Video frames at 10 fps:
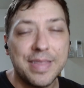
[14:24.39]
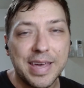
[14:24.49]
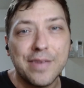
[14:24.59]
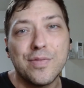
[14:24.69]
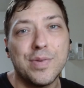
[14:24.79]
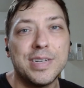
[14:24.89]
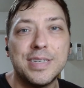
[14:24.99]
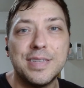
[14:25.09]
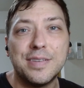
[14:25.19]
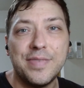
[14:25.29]
Thank you for
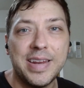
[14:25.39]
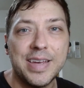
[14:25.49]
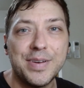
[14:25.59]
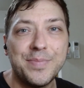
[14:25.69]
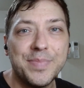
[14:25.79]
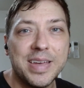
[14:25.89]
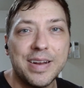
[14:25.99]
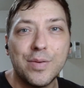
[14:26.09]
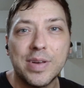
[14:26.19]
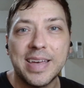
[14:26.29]
watching this video,
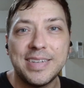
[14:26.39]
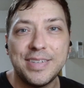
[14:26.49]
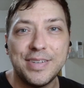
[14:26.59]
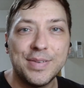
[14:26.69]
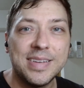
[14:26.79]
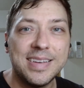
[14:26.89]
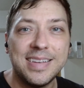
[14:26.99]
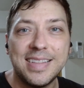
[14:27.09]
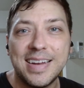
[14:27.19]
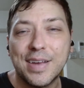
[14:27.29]
and I will catch you in
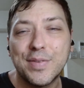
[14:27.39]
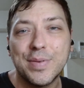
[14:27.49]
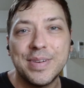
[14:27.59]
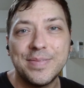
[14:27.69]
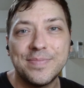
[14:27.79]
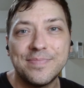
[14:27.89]
the next one.